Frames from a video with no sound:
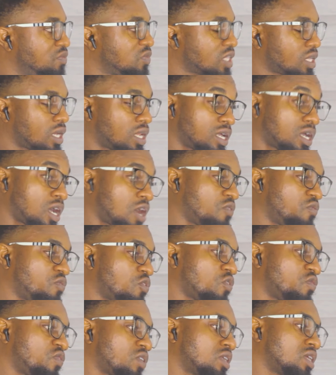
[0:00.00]
Like our
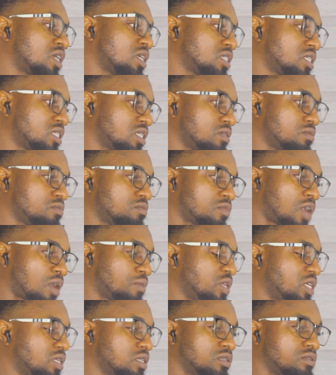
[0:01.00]
forefathers, I
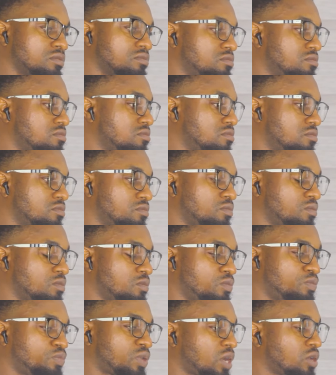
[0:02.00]
mean,
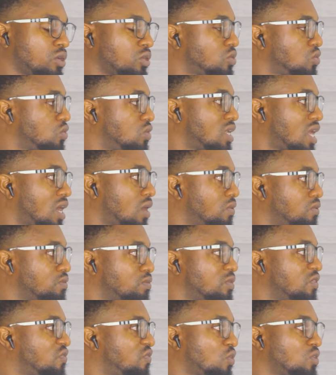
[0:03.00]
prior to now,
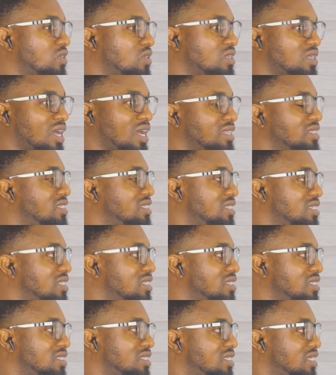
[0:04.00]
before the
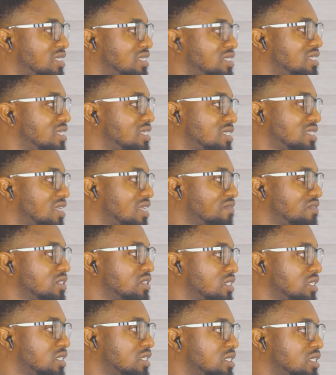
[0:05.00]
1960s,
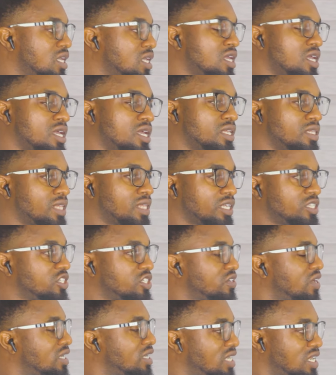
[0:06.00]
70s,
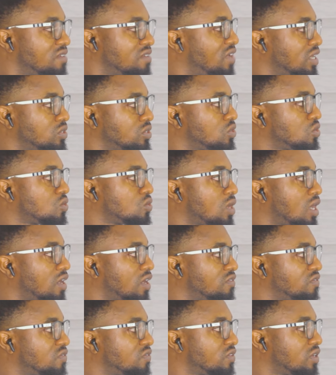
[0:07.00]
Nigeria never used to
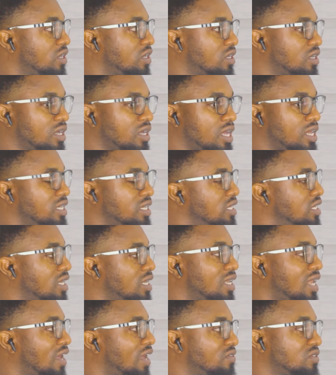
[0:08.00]
have any
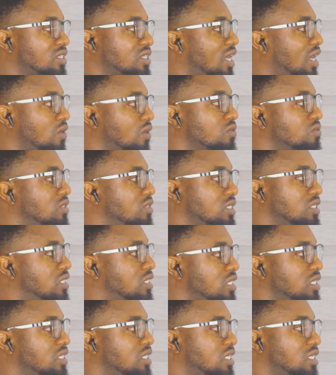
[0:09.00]
lifestyle
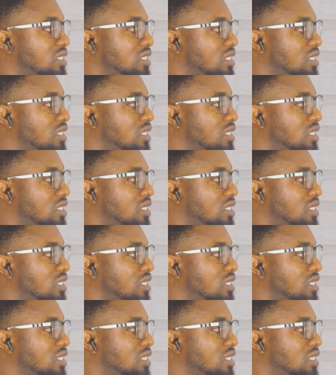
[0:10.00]
diseases.